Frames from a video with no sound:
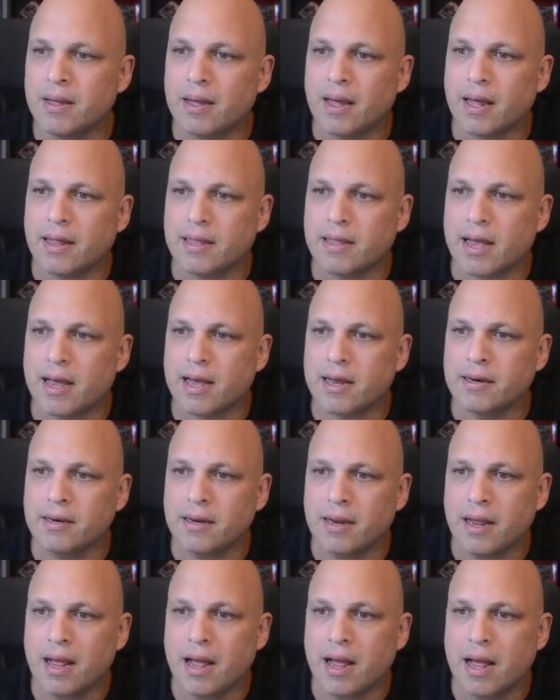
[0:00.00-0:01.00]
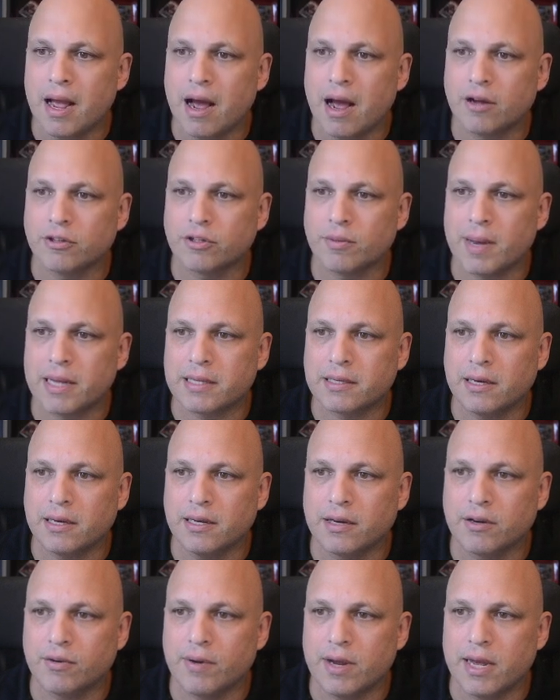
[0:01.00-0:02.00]
And then
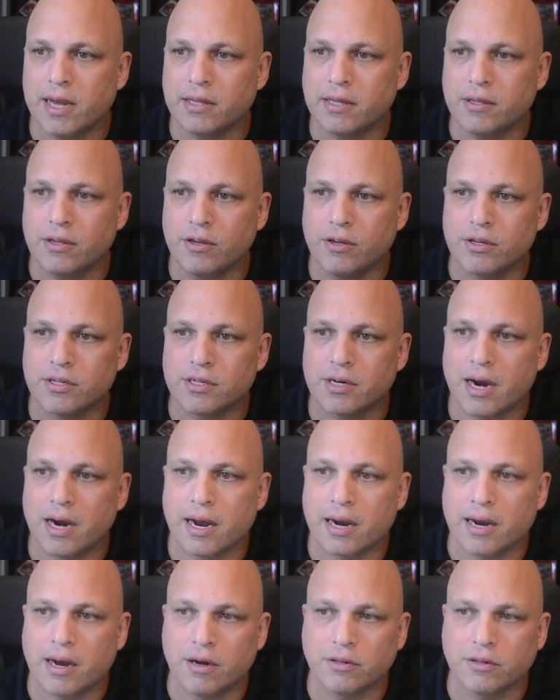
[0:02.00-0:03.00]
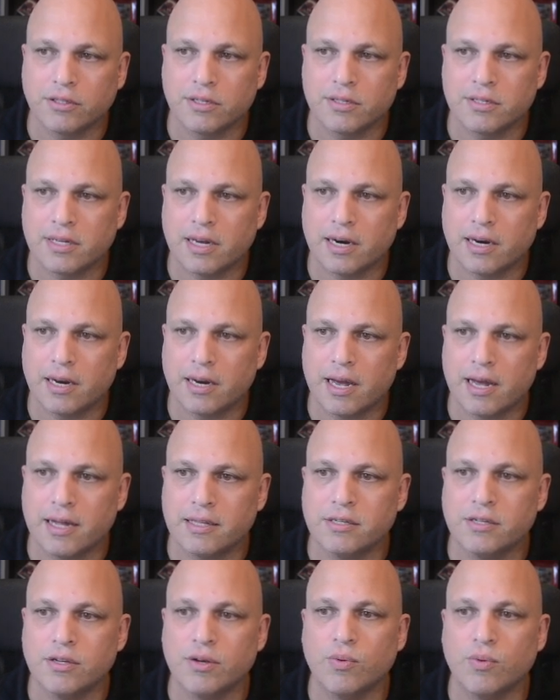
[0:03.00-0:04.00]
automatically create user account on Satellite.